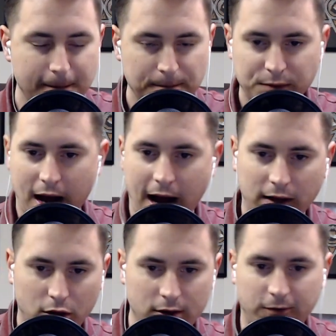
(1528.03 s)
I
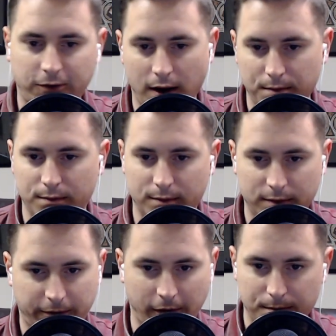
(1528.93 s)
learn from
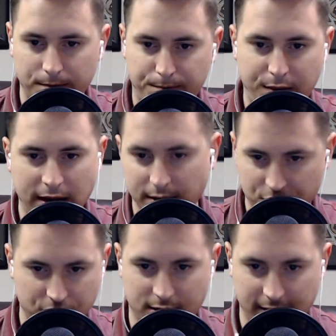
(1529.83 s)
from pagans
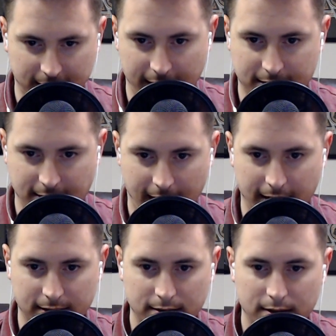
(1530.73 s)
just like the next
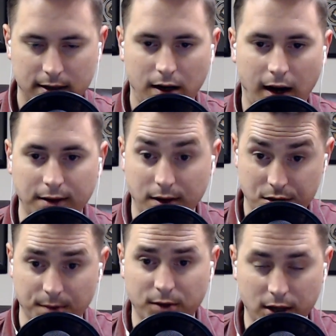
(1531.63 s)
guy. All right, there's
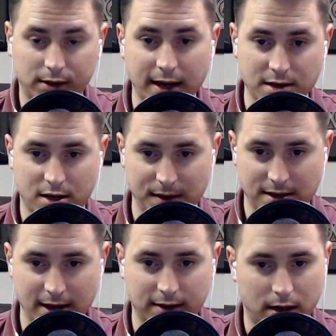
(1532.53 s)
some good things to be
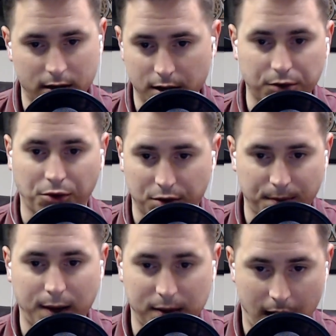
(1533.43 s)
said there. You don't throw the
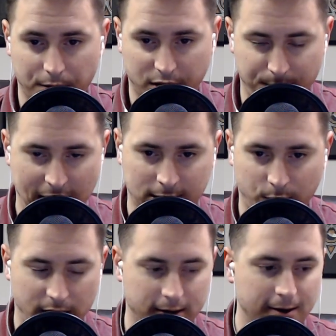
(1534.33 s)
baby out with the
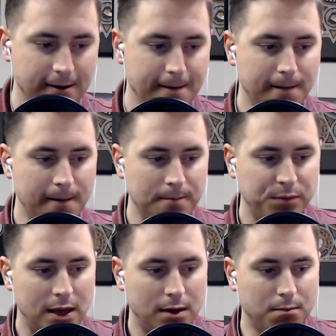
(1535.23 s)
bathwater.
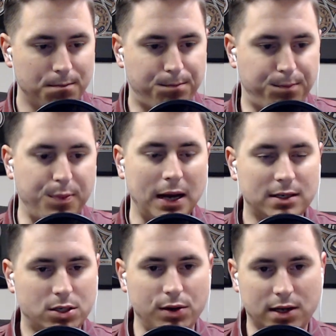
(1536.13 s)
But
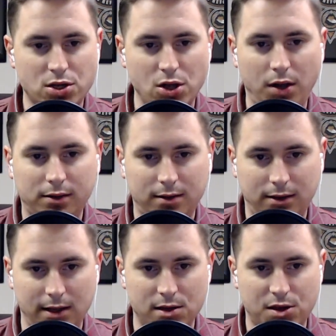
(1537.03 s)
to exalt
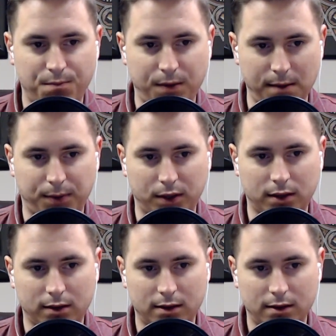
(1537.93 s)
these
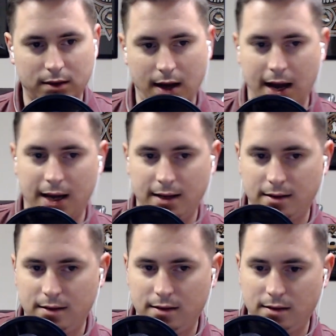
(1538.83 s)
people uh,
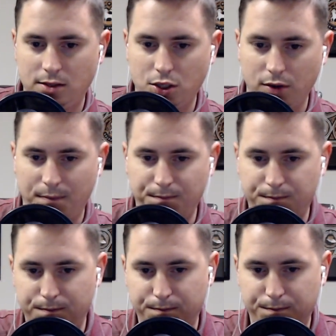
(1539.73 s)
to a
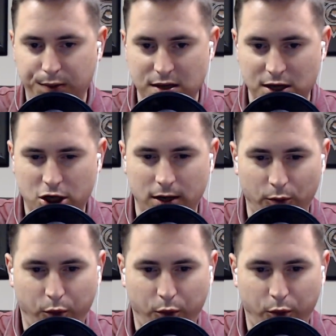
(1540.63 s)
position